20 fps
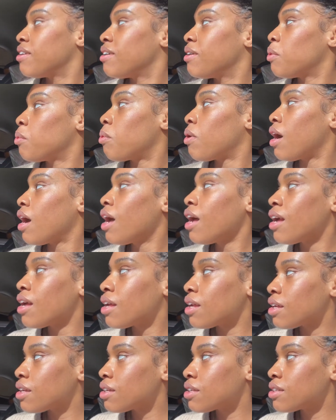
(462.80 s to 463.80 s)

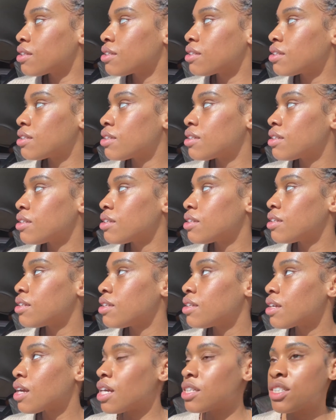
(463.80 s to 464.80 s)
Why?
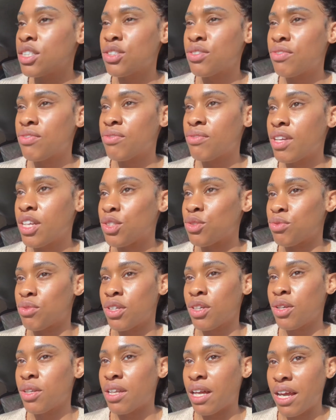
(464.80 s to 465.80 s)
Because it's
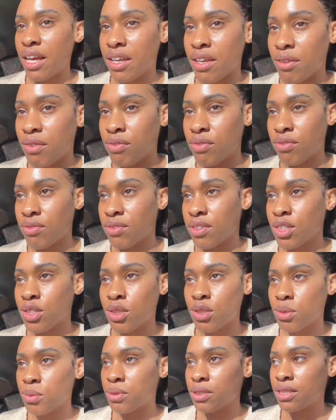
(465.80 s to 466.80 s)
real life. This
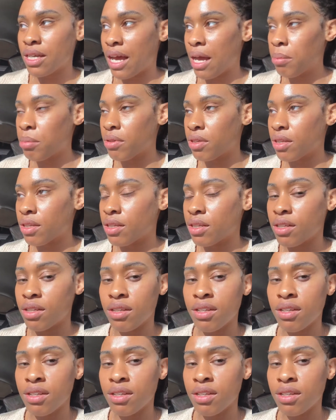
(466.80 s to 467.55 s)
is what's happening.